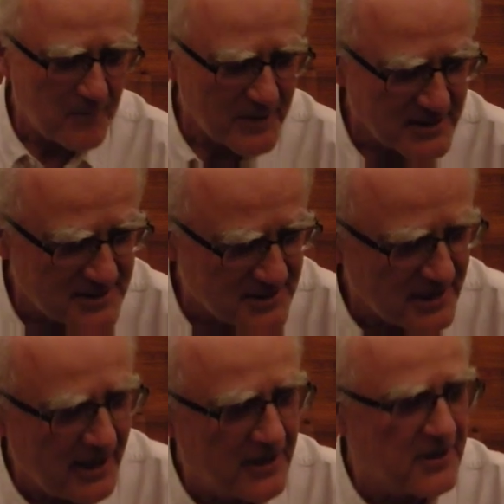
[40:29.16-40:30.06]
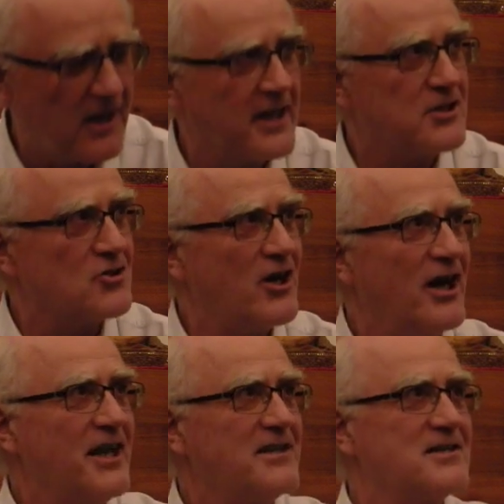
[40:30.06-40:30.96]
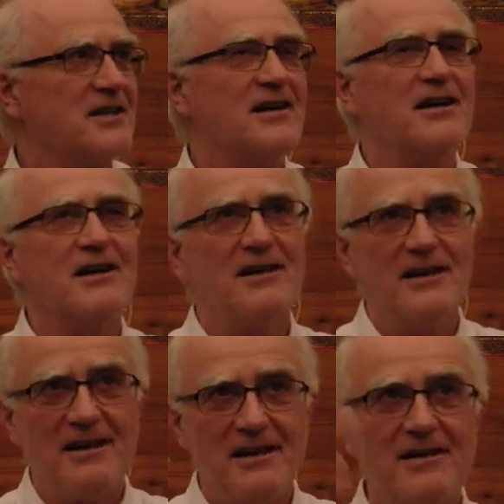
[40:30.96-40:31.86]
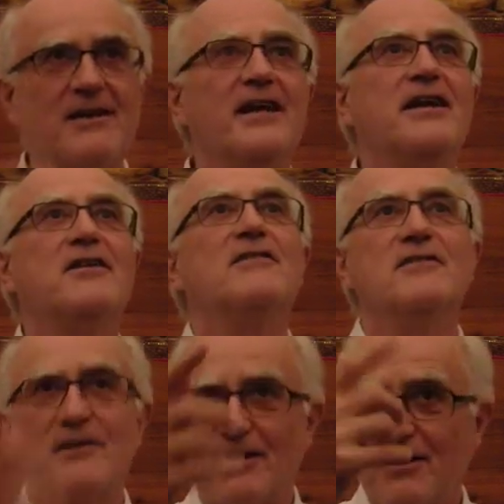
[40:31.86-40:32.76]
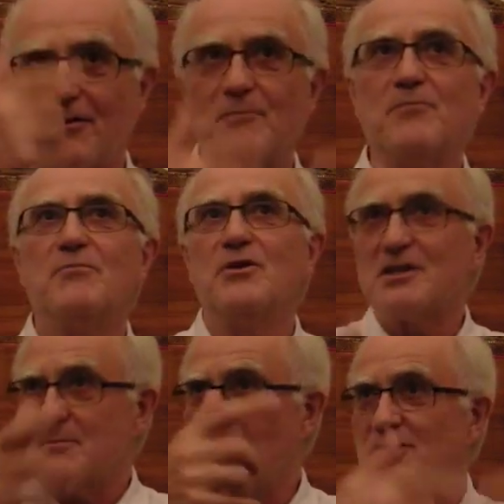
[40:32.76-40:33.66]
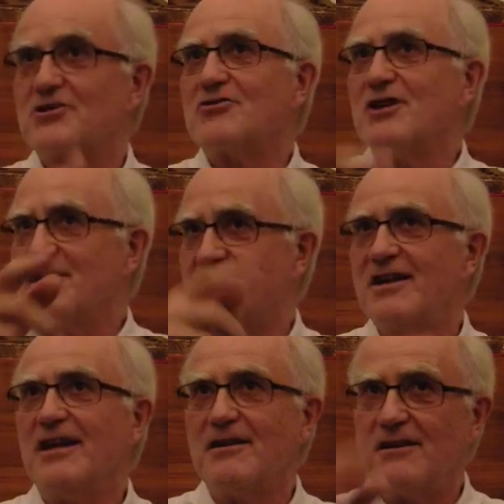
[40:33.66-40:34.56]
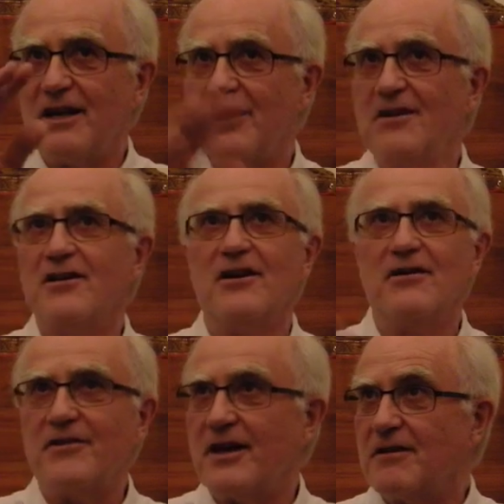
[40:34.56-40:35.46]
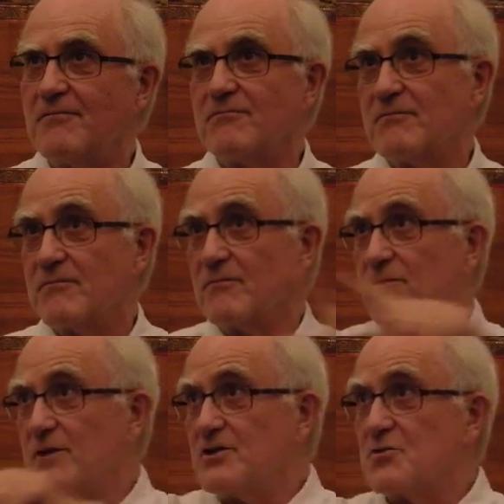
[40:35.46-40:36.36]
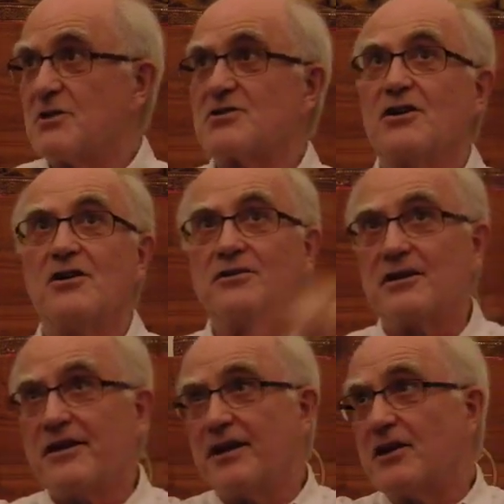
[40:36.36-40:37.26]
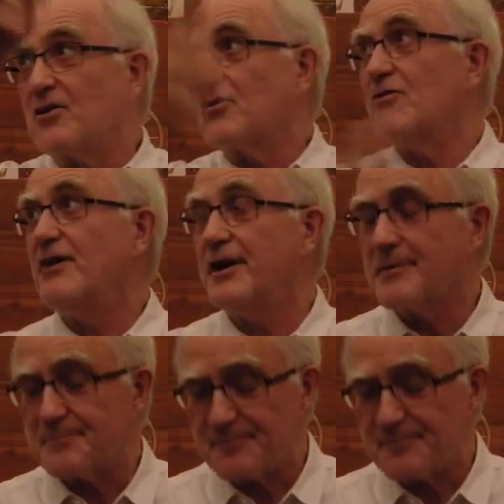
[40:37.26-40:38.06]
Instead, I trained in Buddhist monasteries in India, and then in Switzerland, and then in Korea.